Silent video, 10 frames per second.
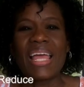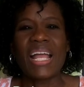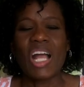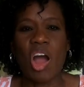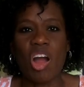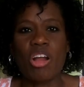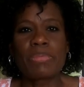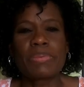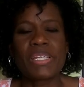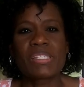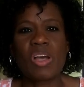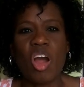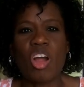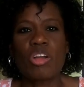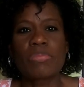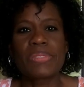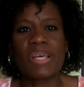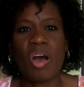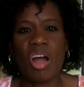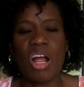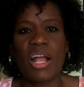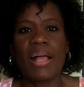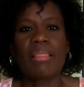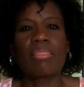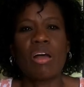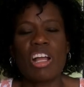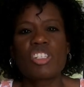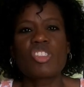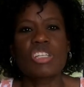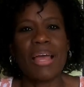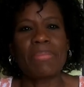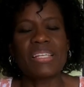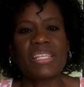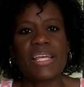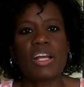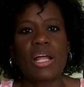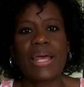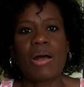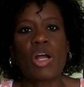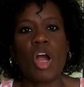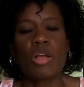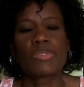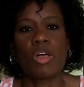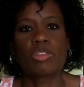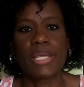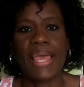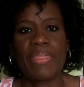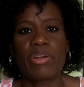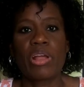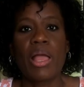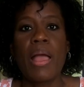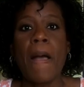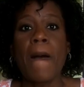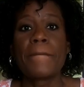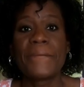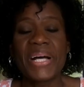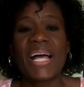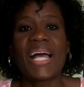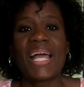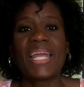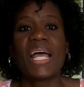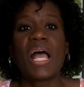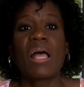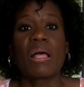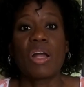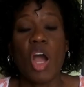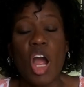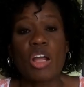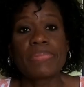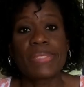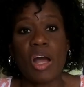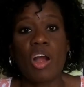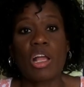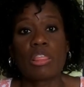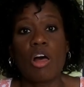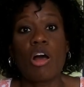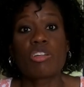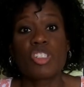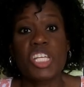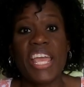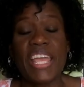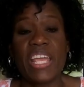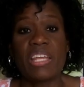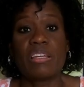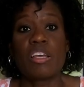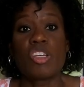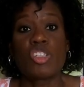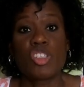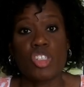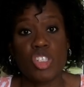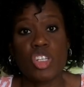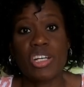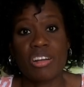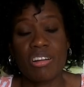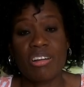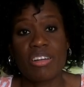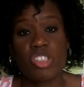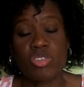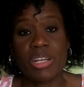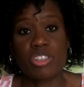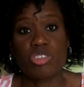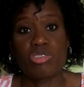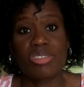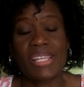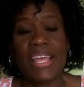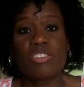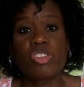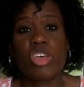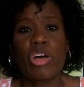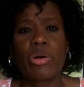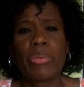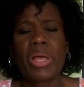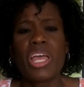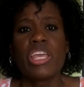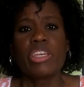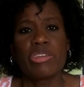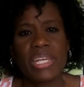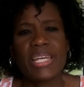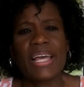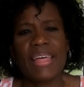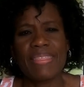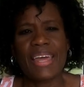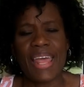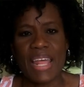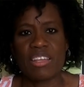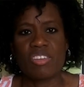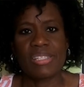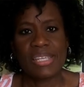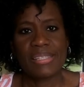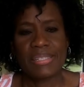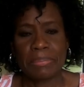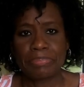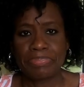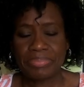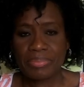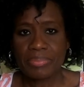and carbs, because carbs are a large, I'm not saying cut out carbs altogether, but carbs are long chain sugar structures. And so you need to cut that out of your system.